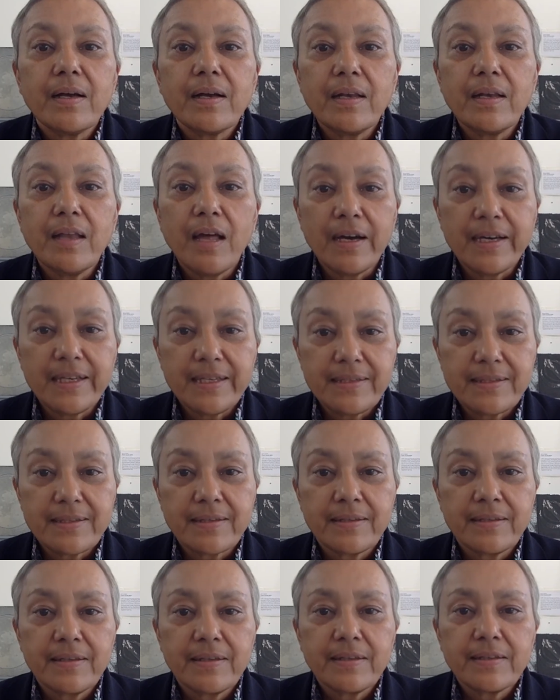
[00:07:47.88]
Light,
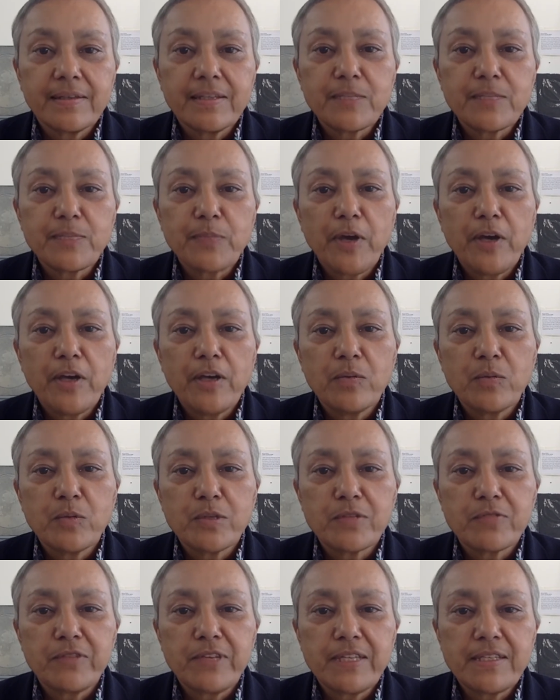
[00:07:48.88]
this poem
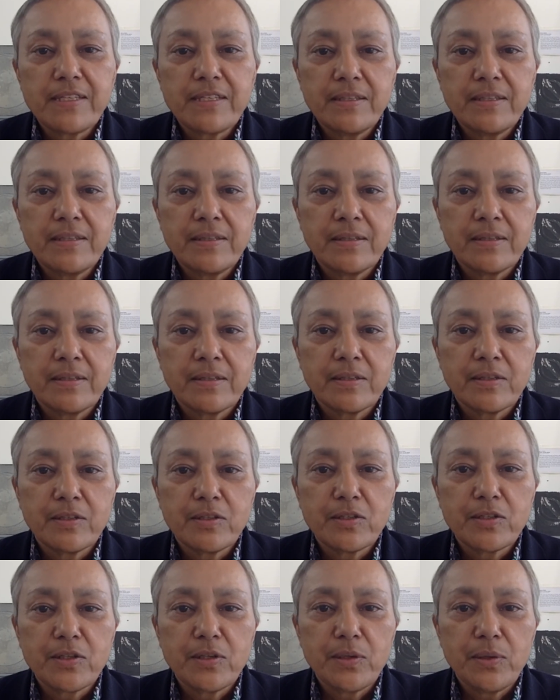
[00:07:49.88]
was written
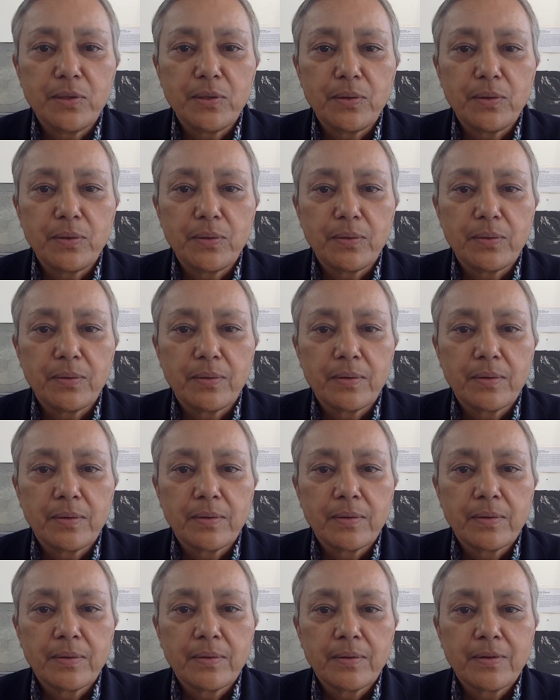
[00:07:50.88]
to
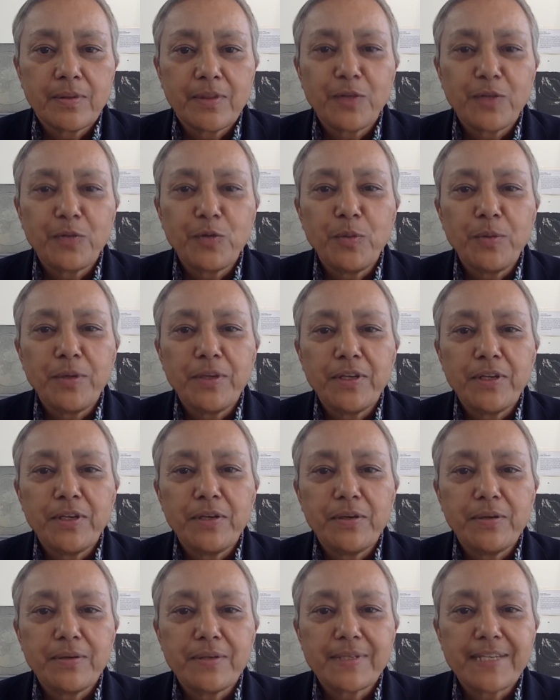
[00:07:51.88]
the woman
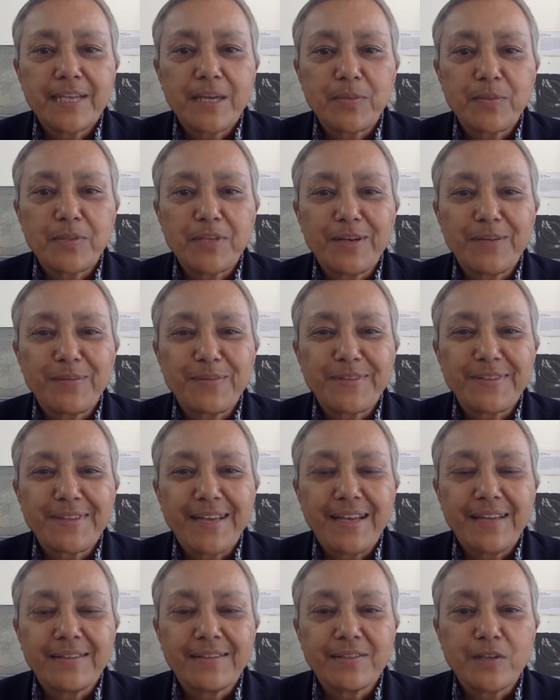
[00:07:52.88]
who stepped up
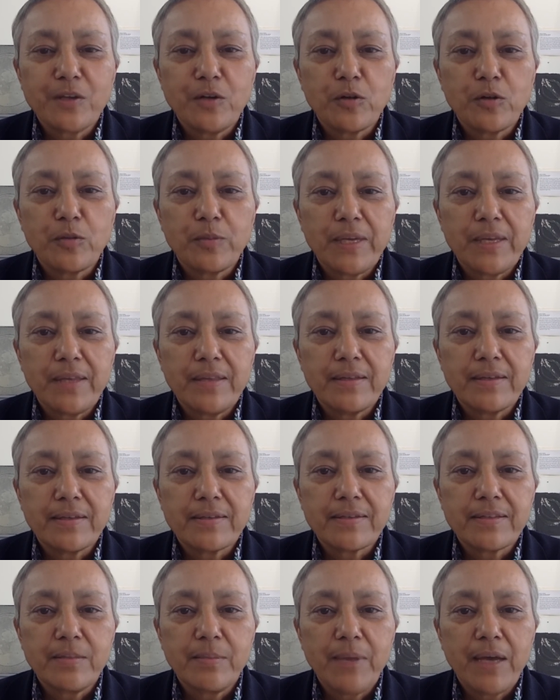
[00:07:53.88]
and told me that
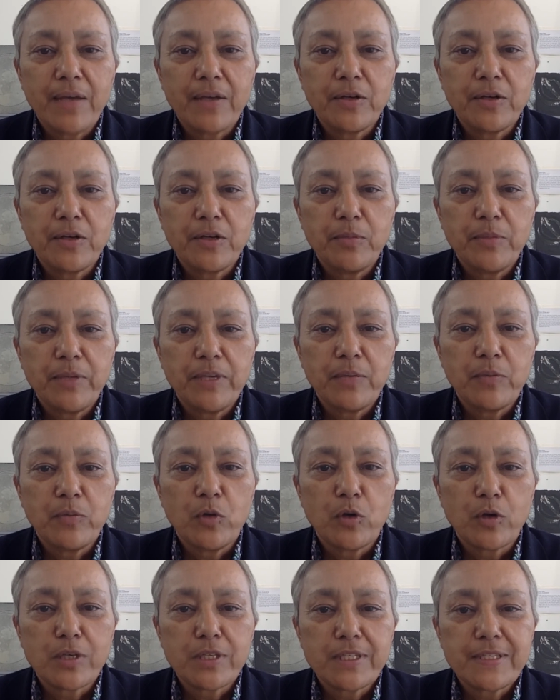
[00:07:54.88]
the man who had been
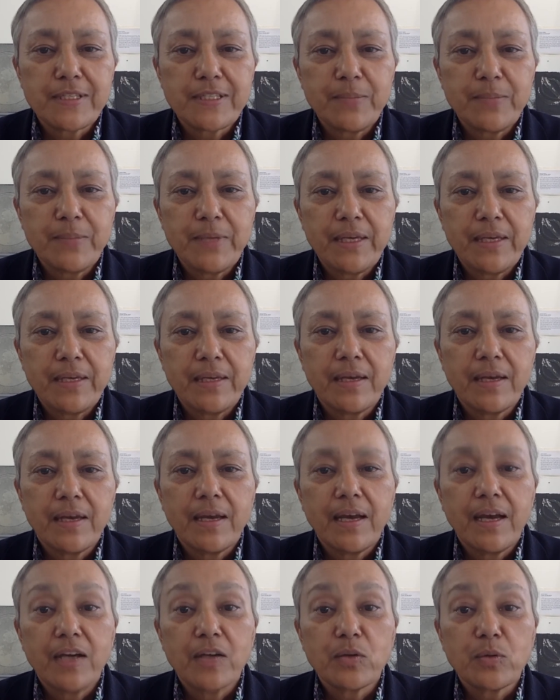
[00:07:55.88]
obnoxious to me
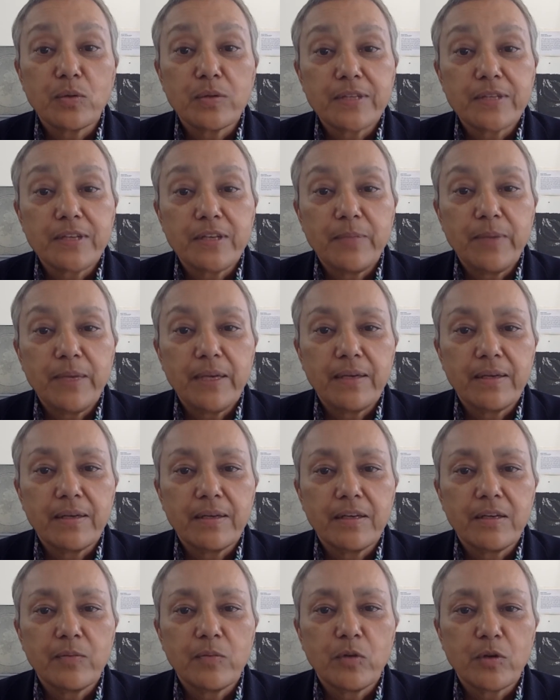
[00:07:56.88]
had also been
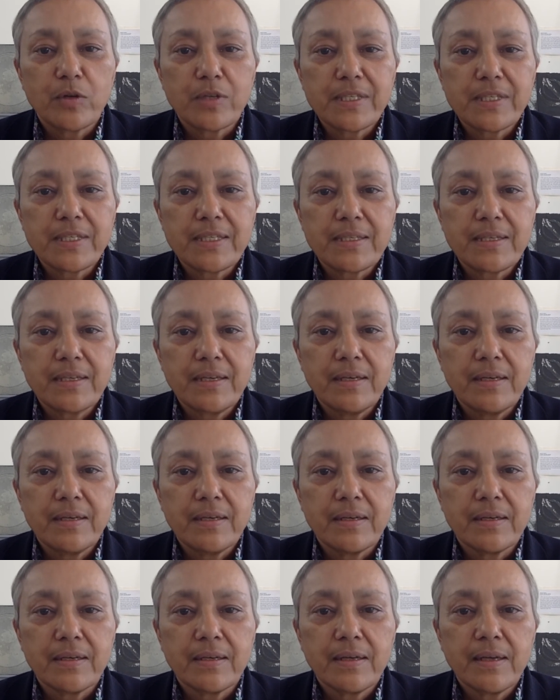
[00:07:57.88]
obnoxious to her.